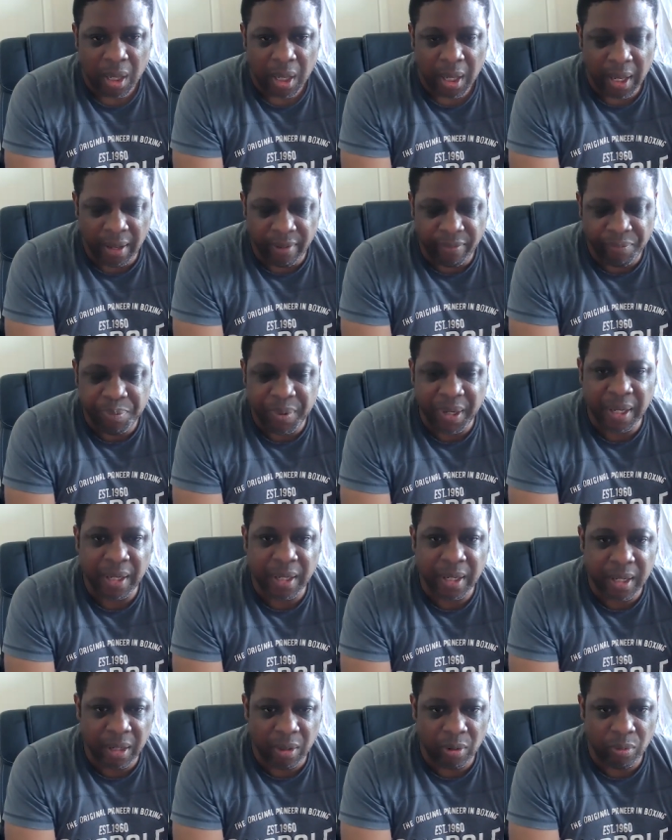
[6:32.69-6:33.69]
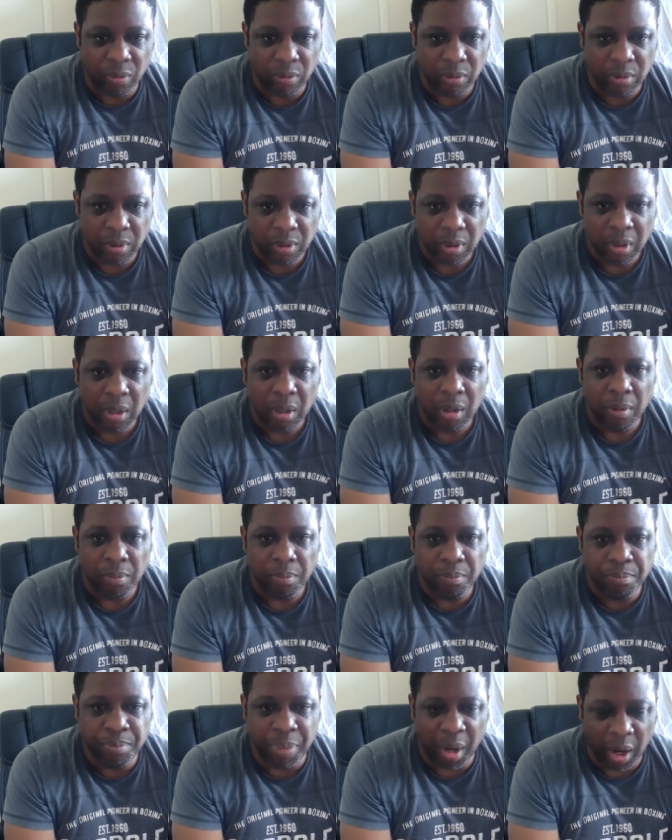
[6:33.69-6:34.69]
have been killed
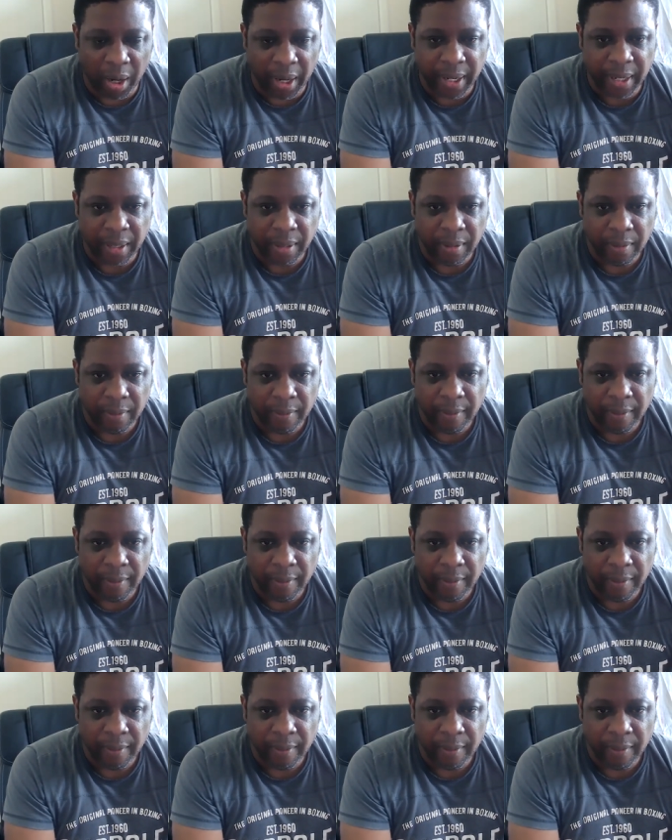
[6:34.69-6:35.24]
by